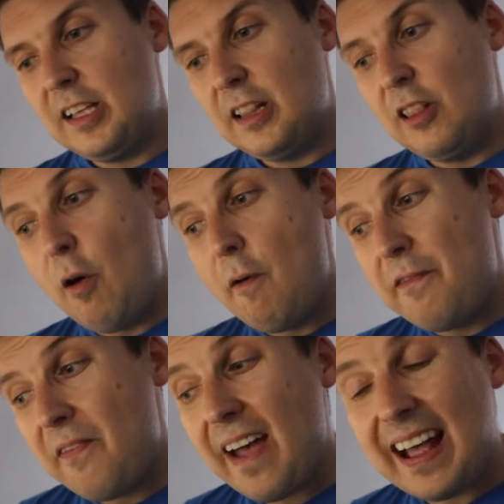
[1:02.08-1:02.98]

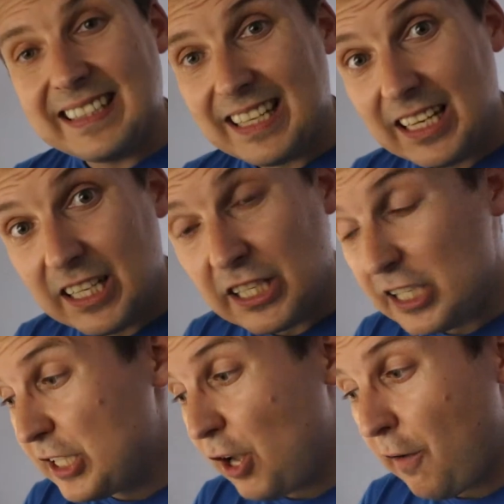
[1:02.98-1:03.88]
low-fat
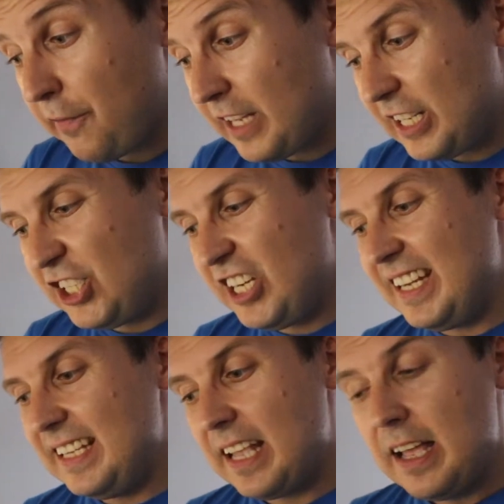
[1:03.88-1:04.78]
soft
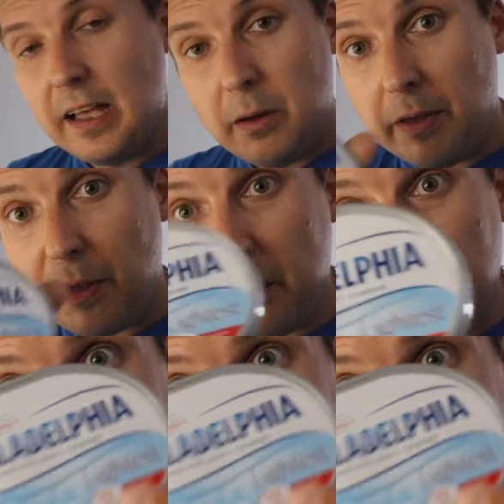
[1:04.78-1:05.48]
cheese with only